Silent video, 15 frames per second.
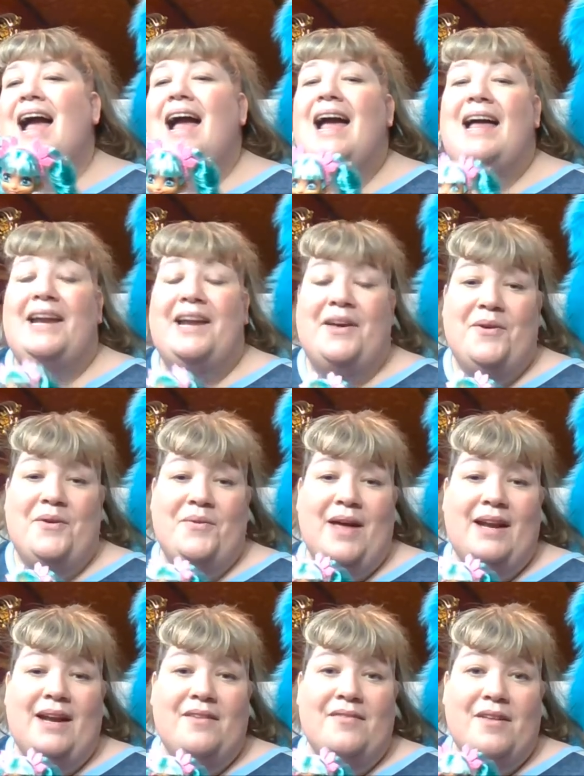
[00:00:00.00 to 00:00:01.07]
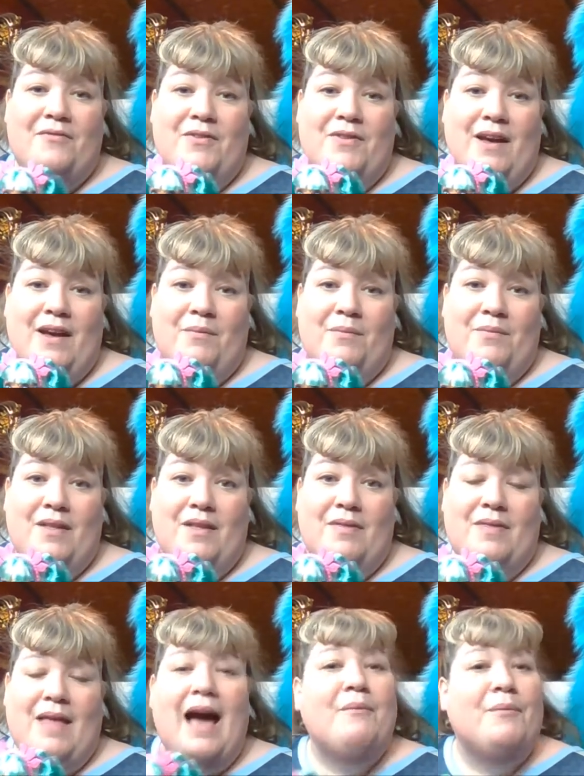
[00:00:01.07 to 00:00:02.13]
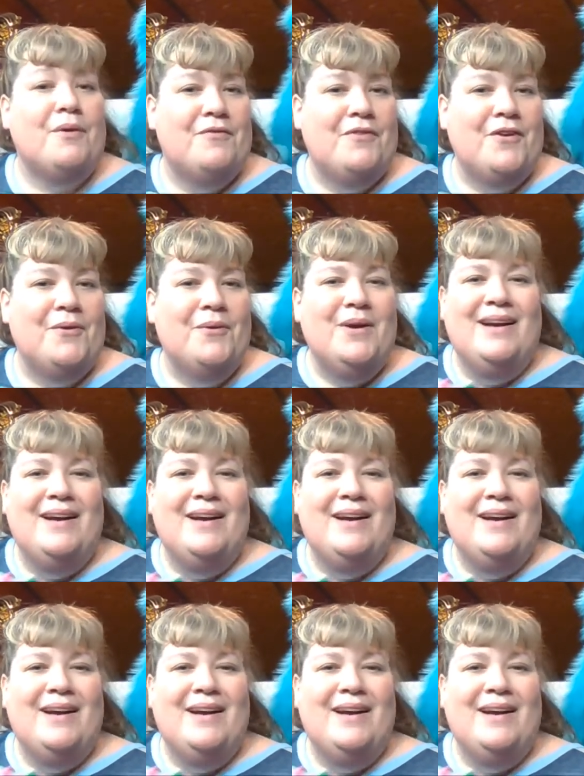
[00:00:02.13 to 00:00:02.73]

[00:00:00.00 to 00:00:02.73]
Anywho, that is it for that that, that review.